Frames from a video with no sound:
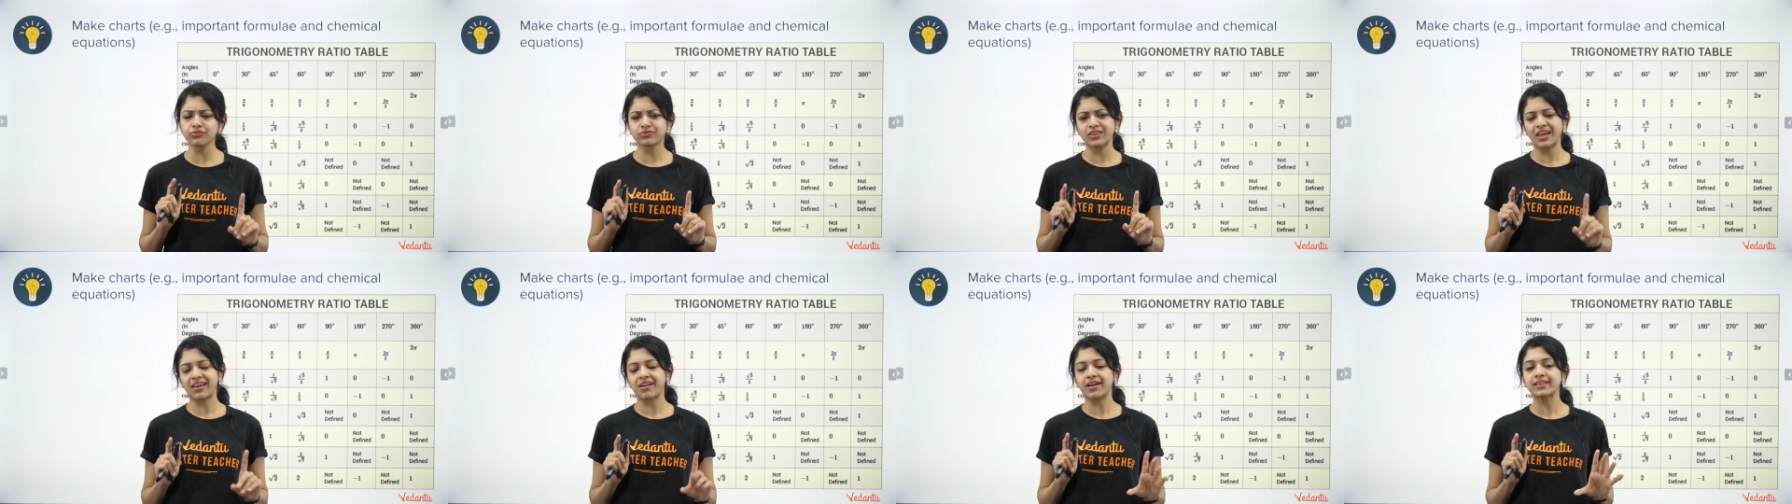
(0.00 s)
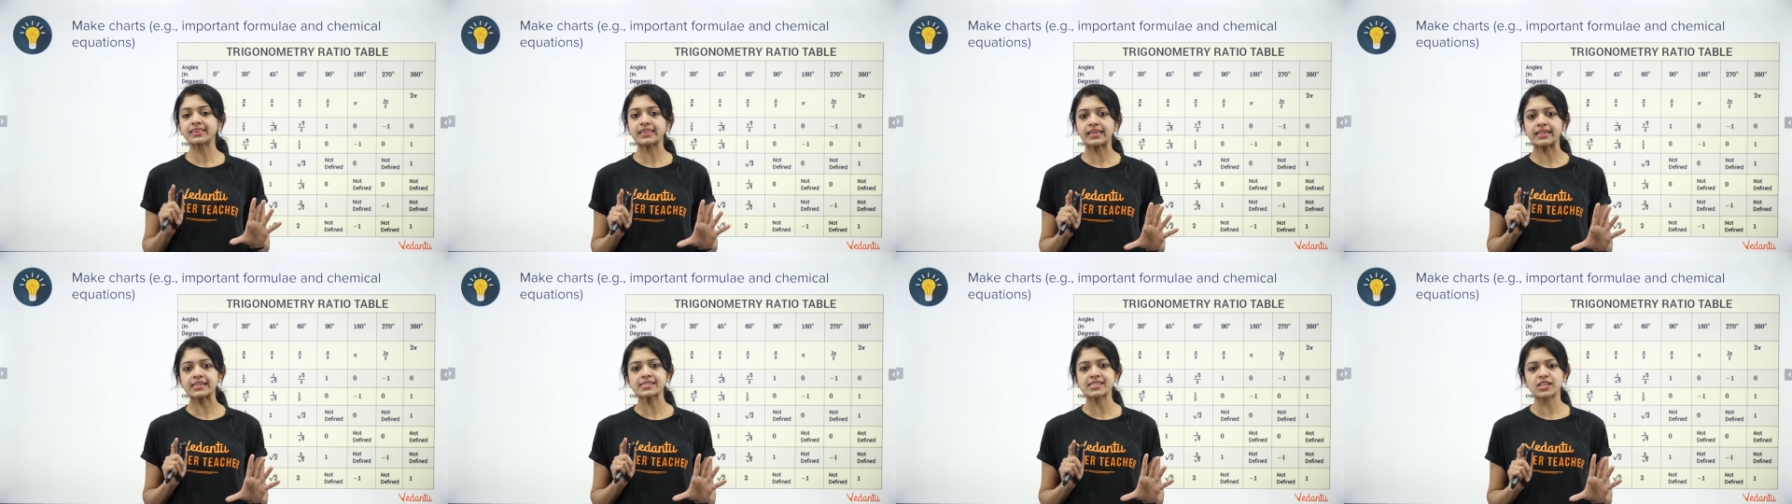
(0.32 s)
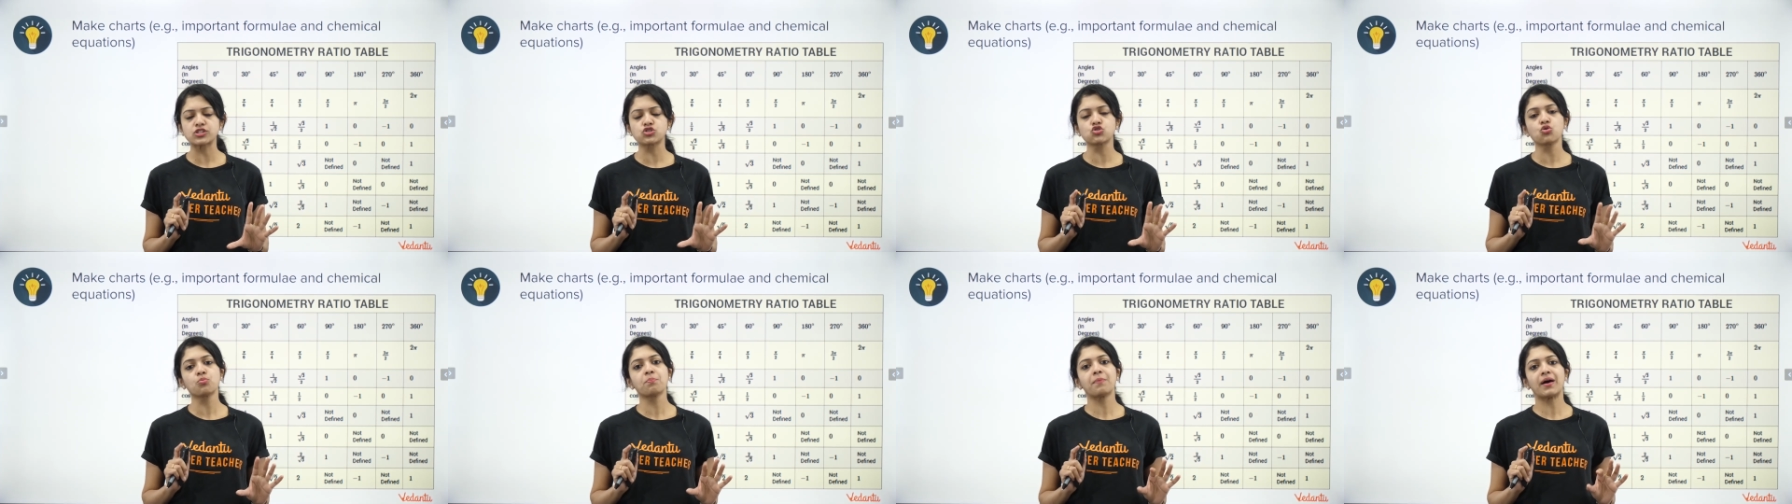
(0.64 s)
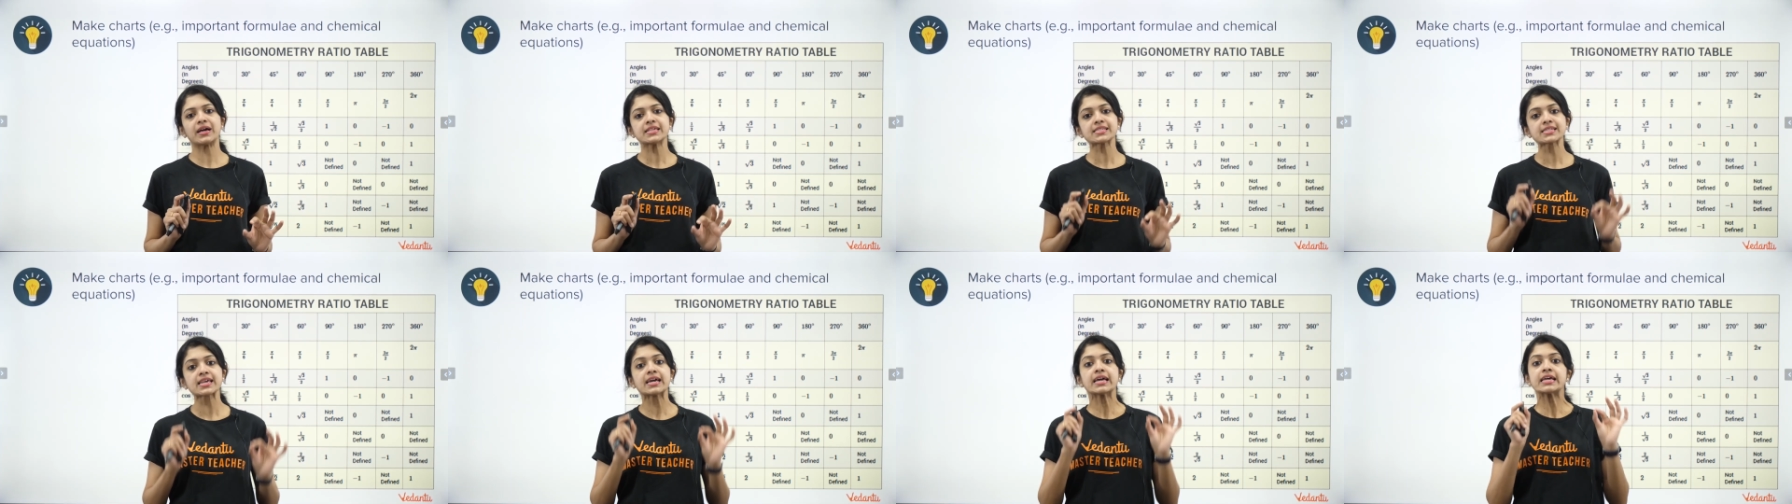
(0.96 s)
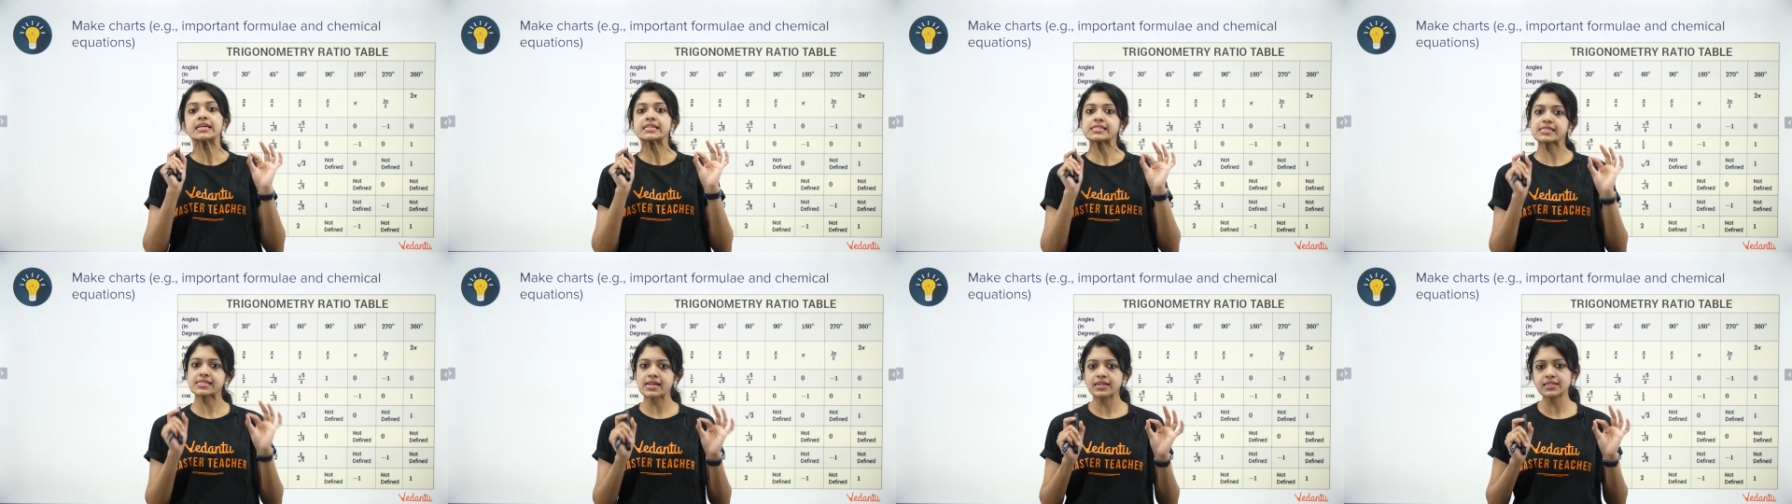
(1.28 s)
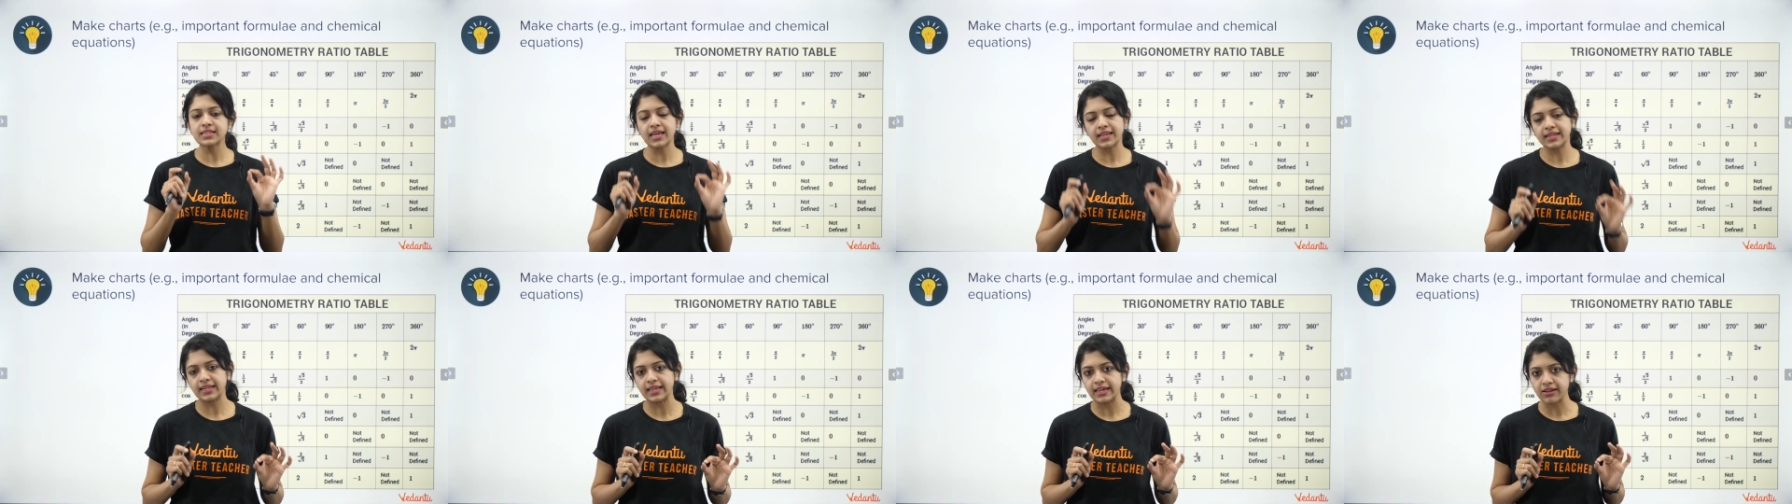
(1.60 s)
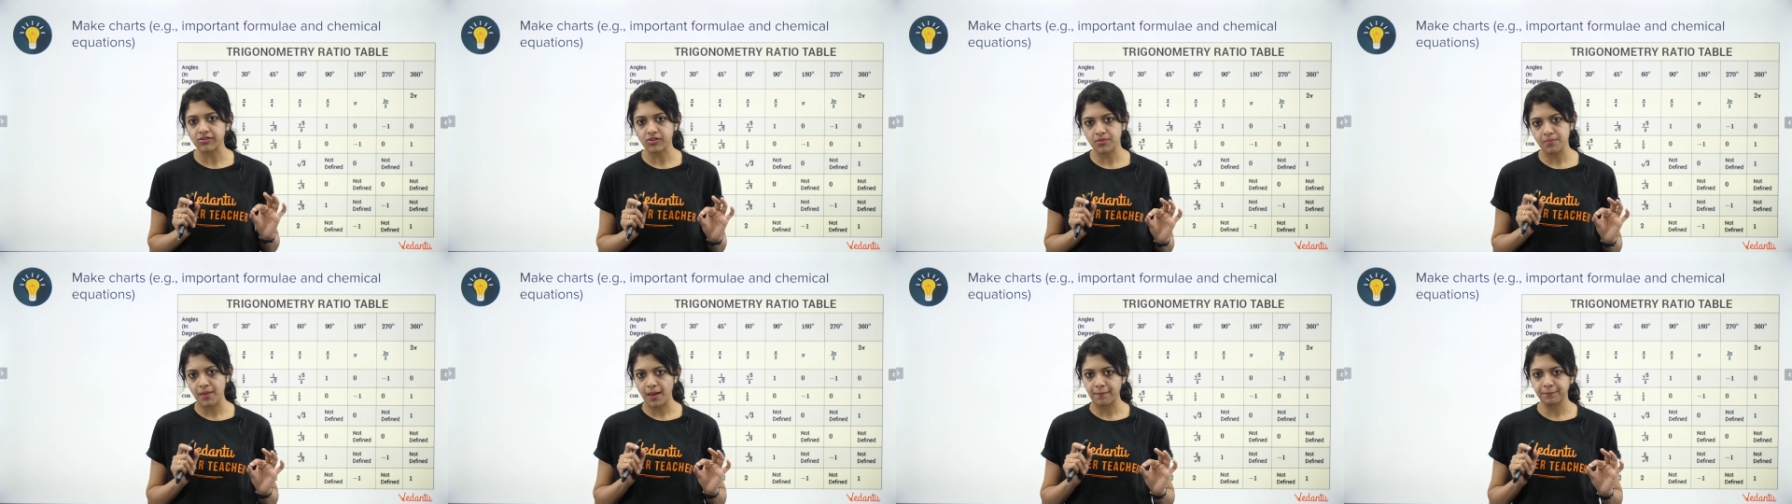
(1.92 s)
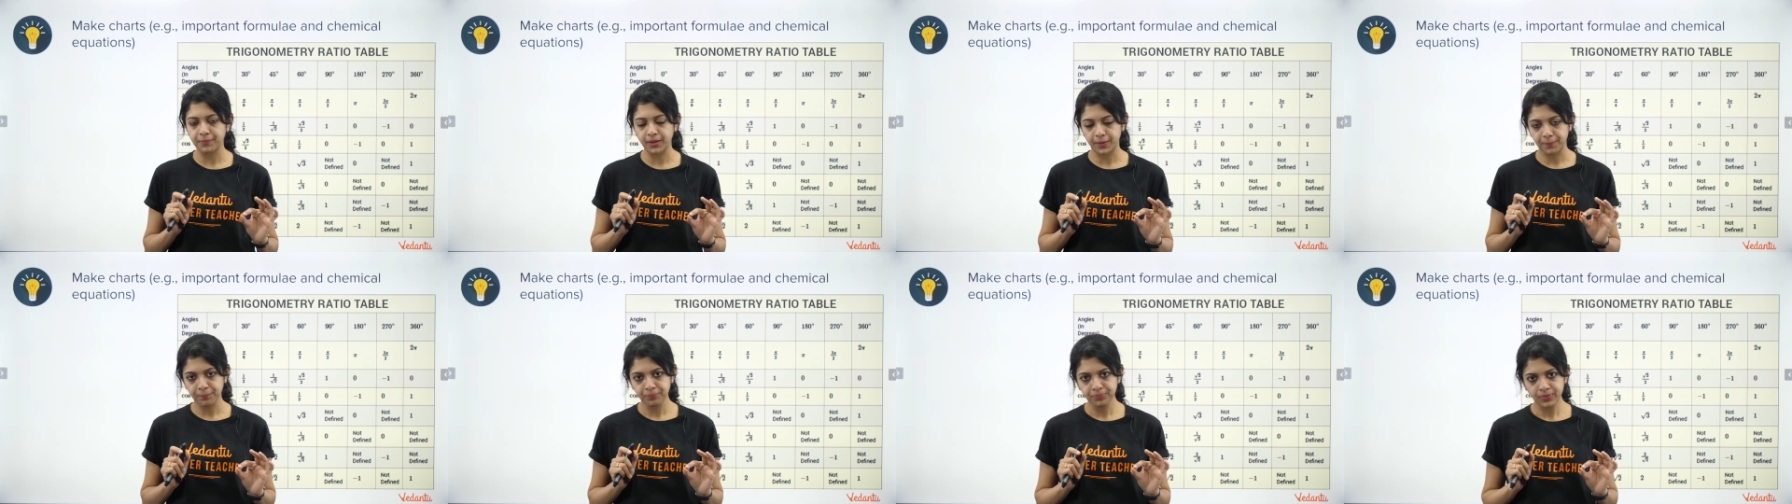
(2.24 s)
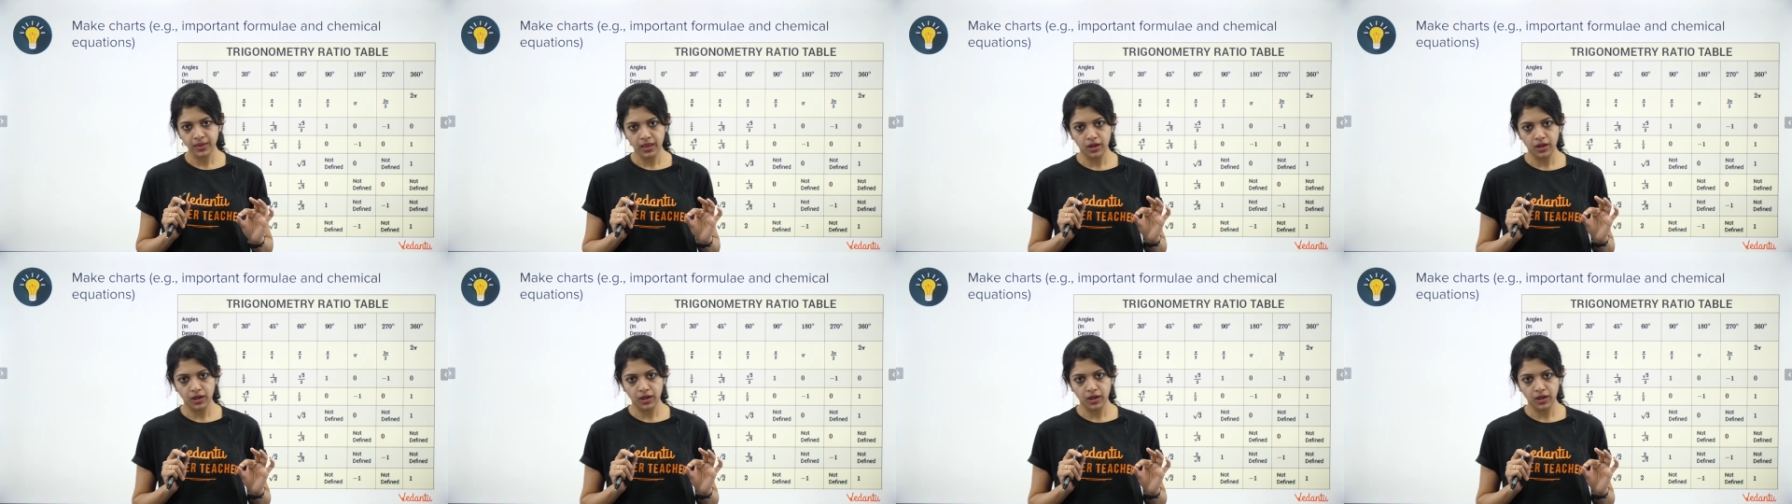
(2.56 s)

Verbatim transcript: if there are things that you must certainly remember.